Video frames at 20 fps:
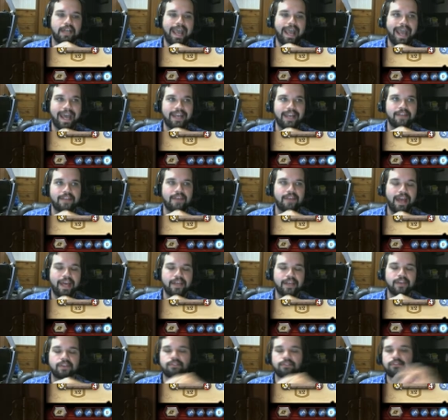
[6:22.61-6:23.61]
added
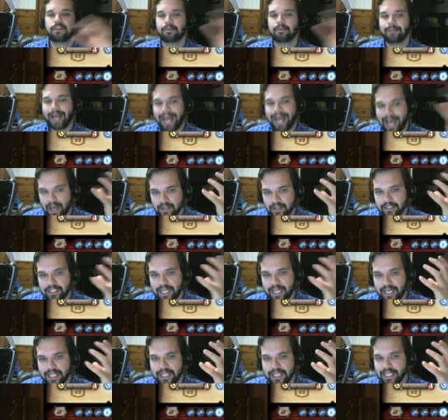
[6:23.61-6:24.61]
value from
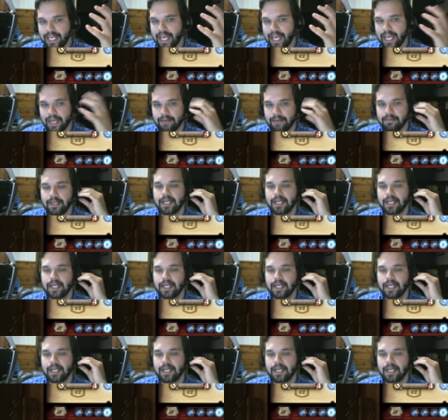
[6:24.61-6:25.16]
outside of the game